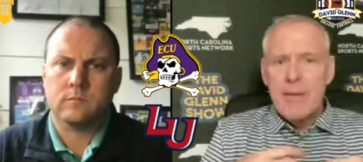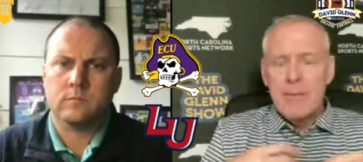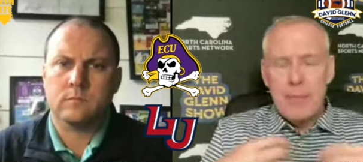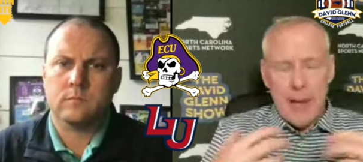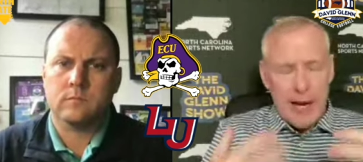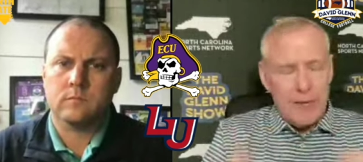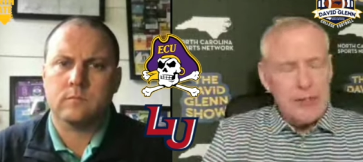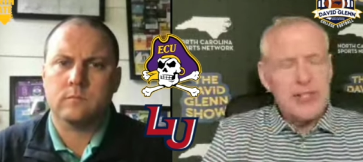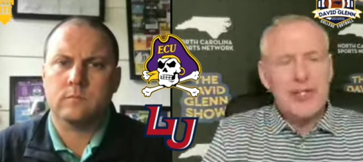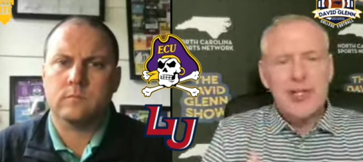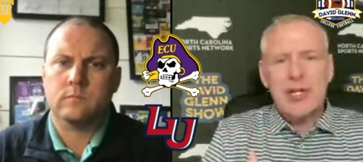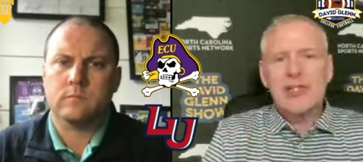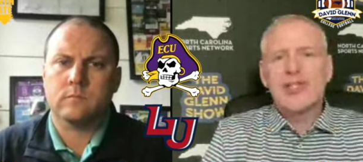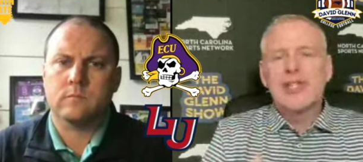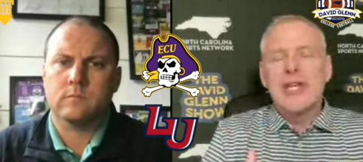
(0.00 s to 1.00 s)
Speaker 1: Pirates
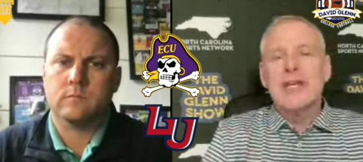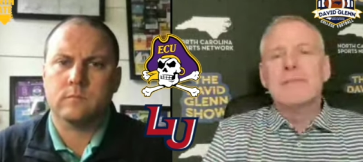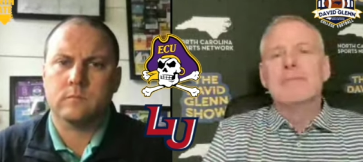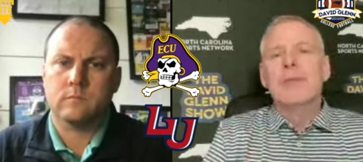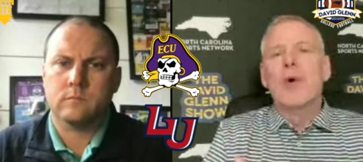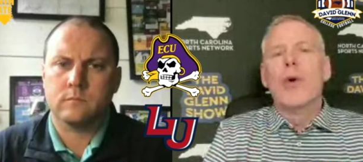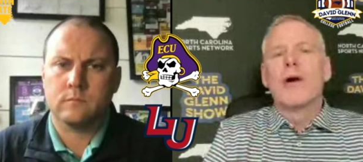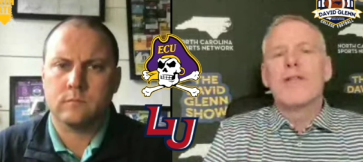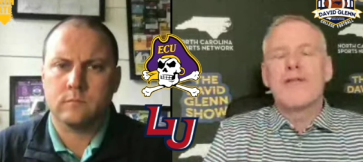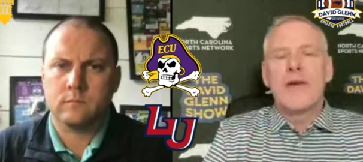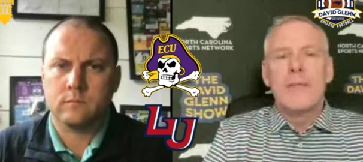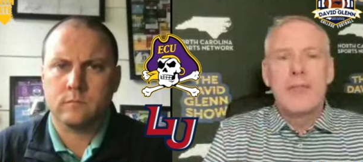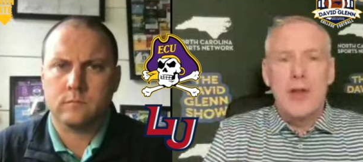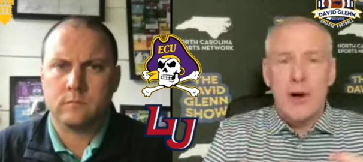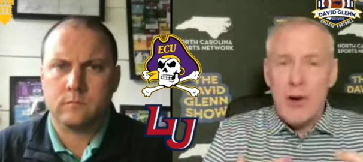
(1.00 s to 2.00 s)
just need more
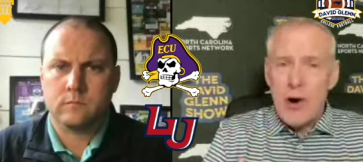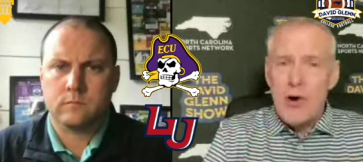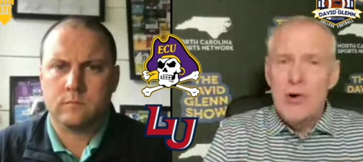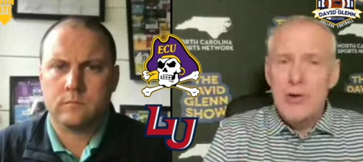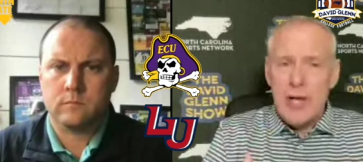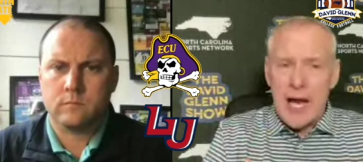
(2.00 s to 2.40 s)
from their own